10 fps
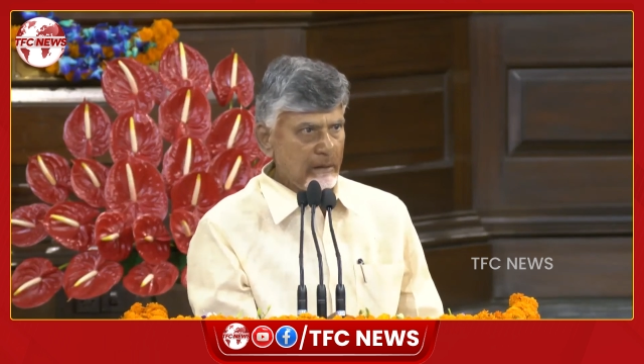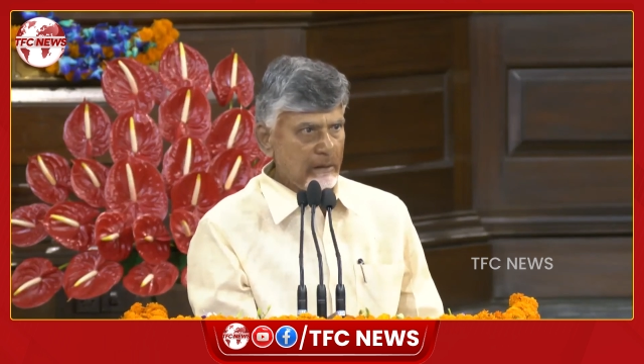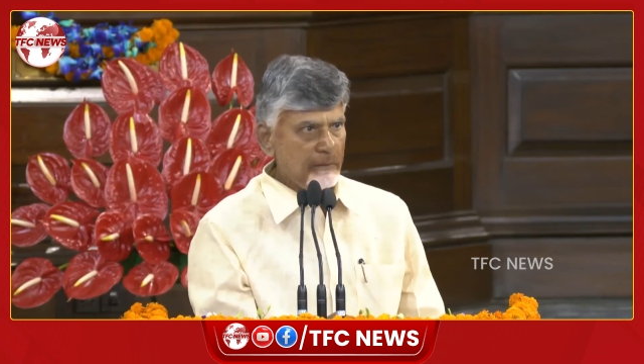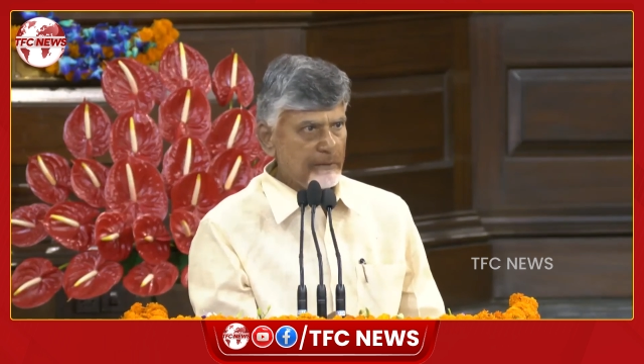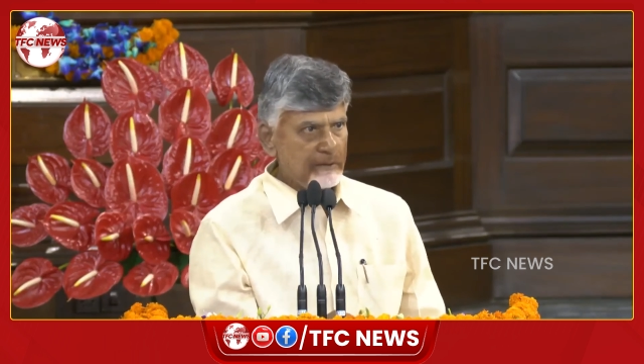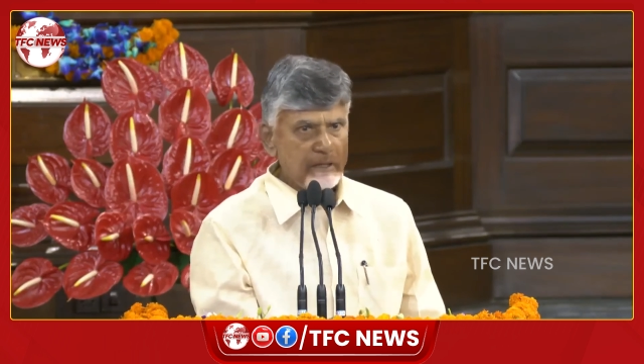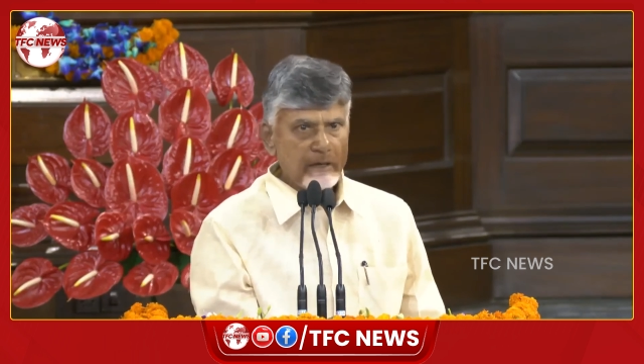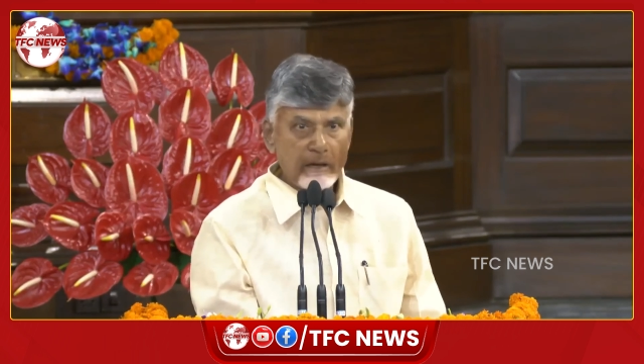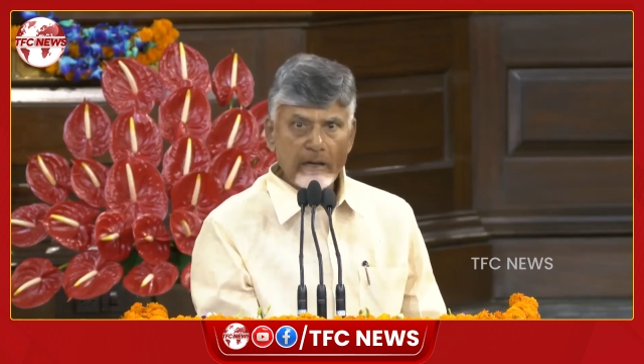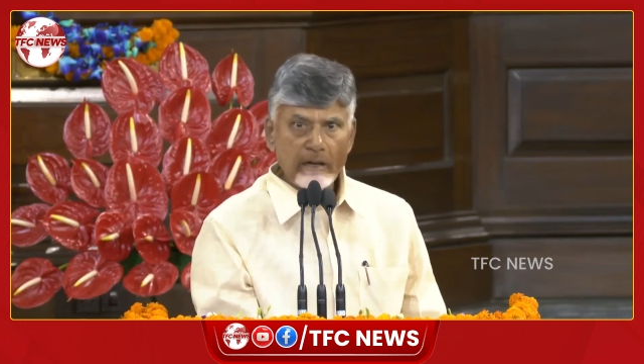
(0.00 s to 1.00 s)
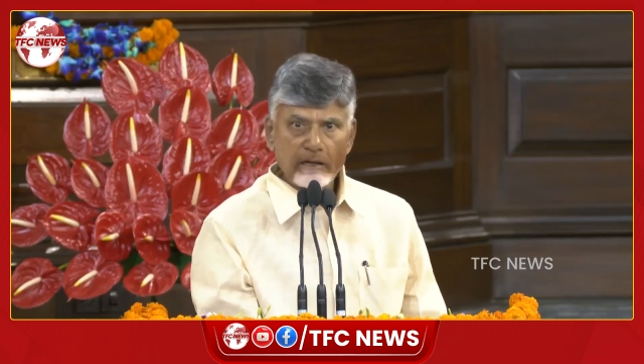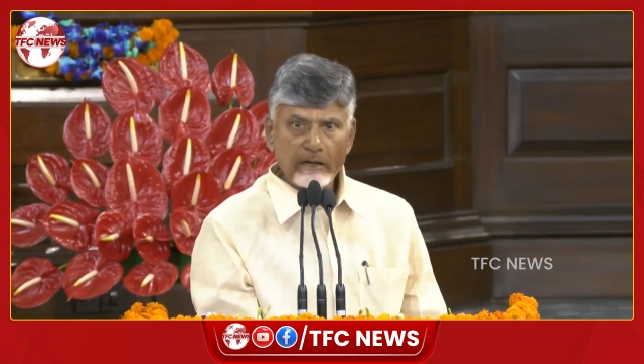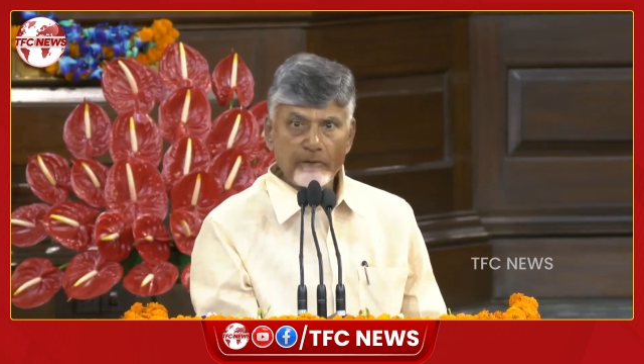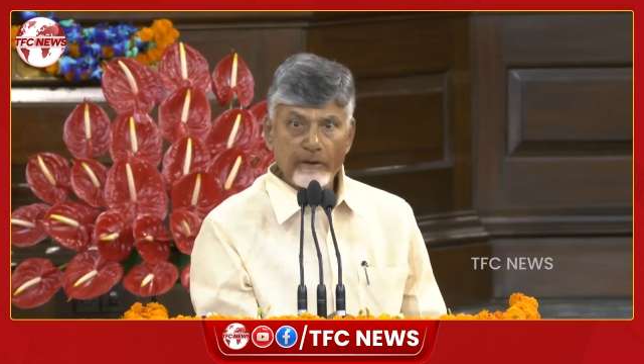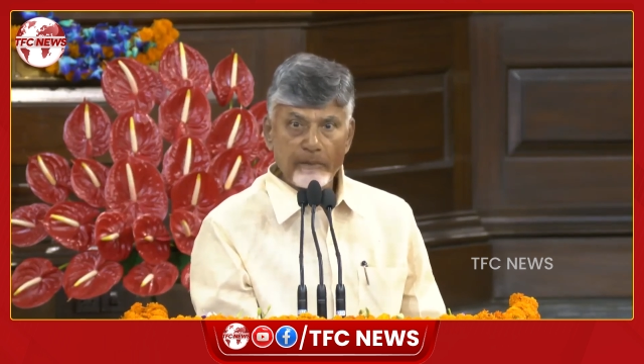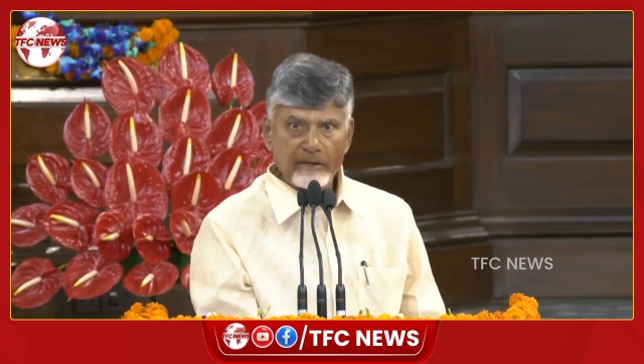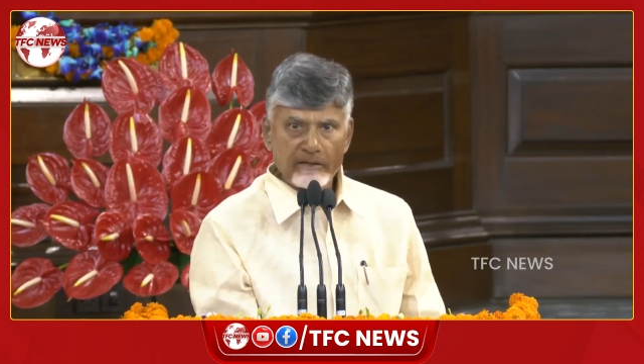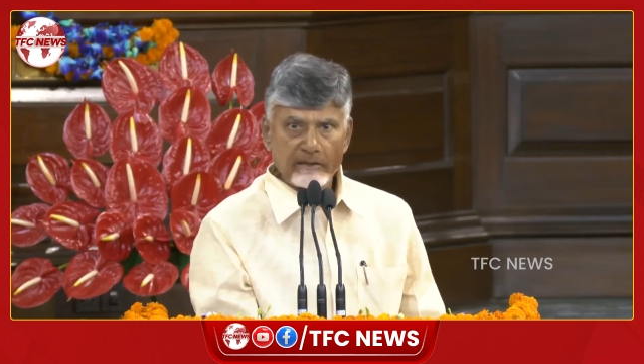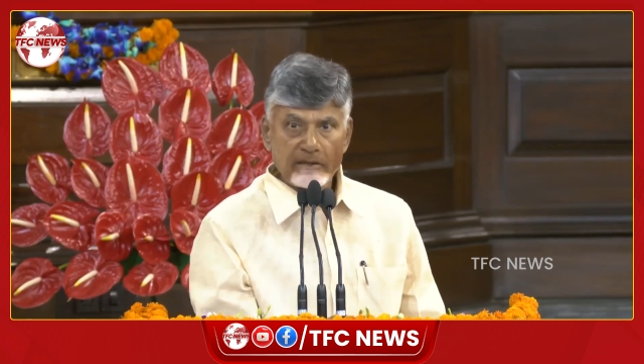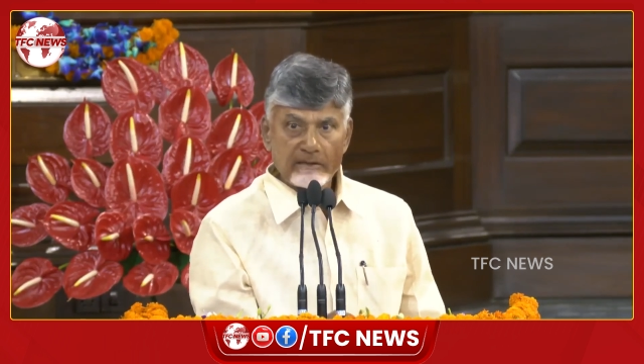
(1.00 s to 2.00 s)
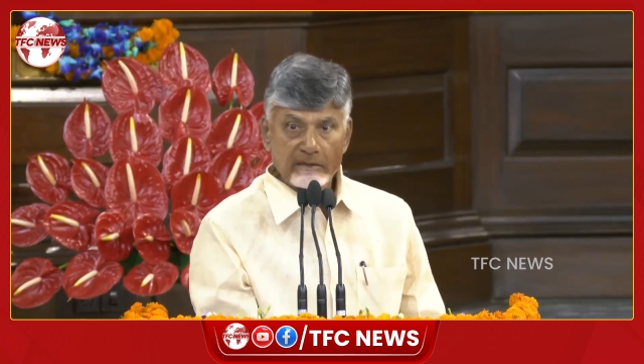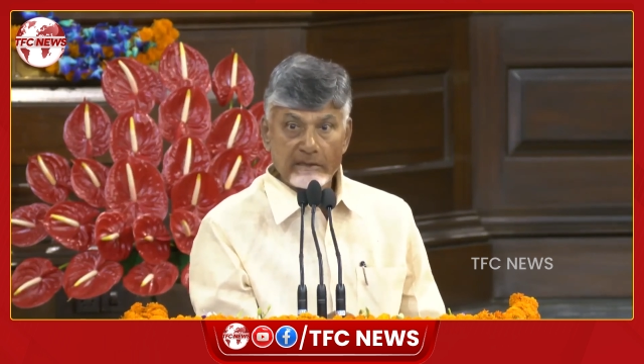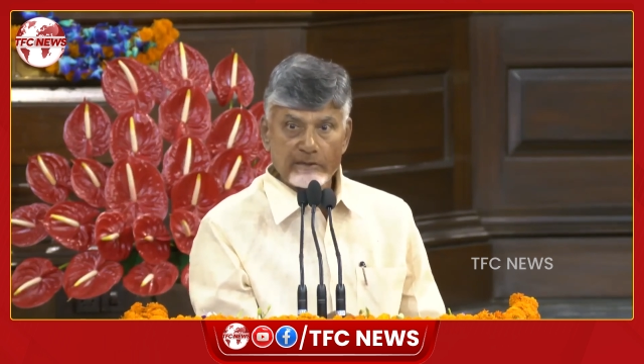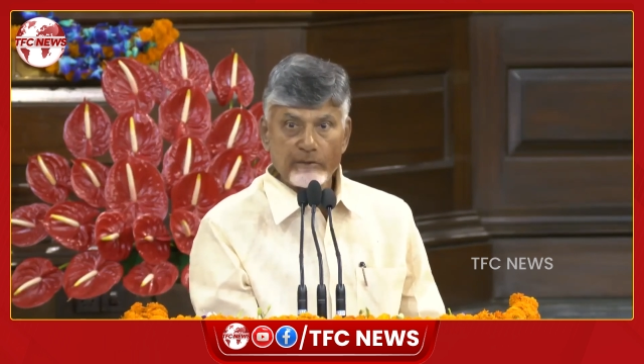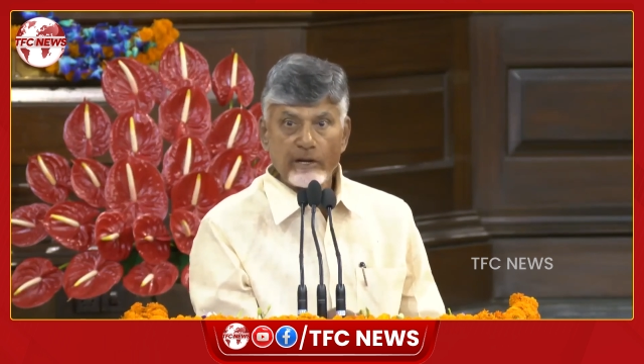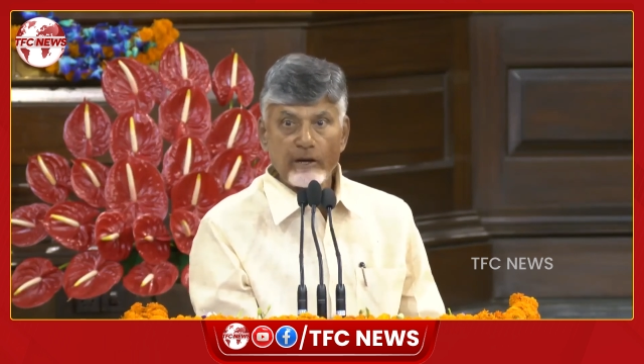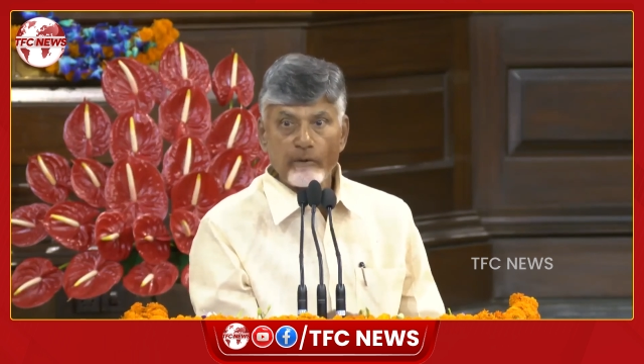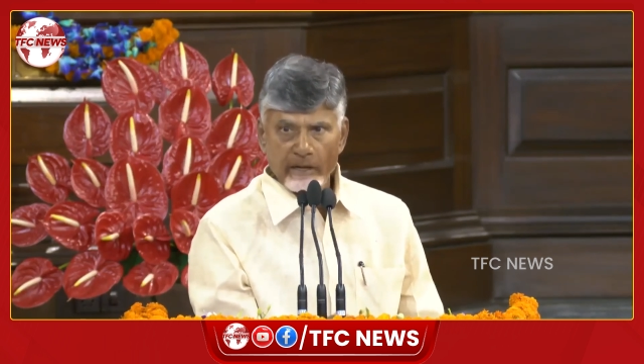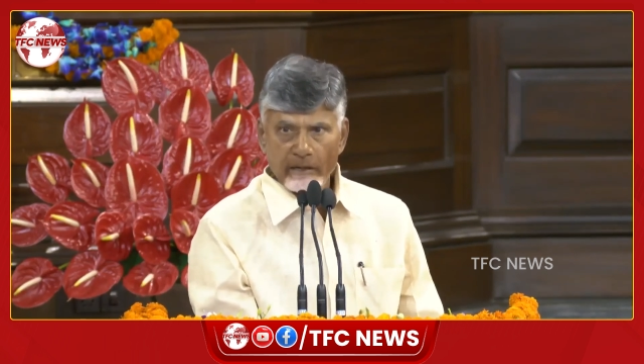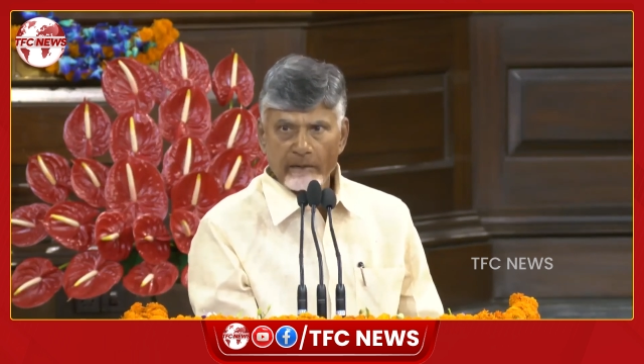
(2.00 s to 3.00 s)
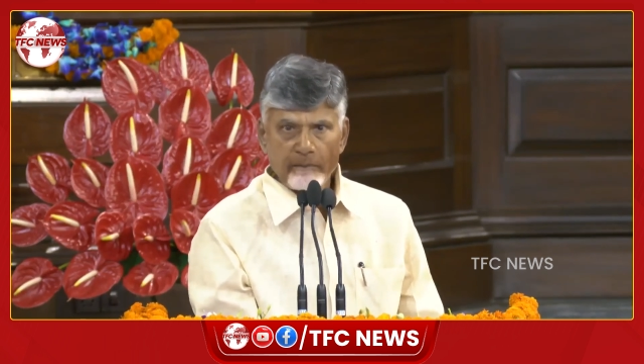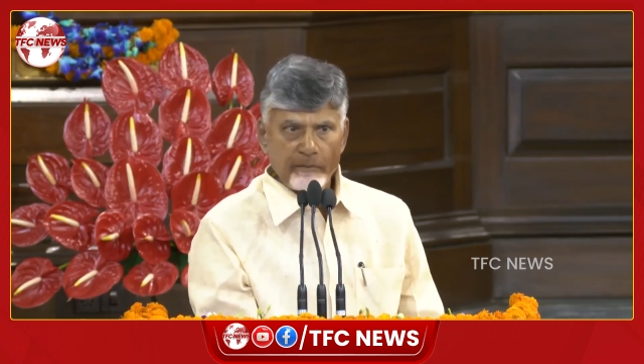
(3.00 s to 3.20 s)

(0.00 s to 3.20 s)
If you see, 95% seats we have won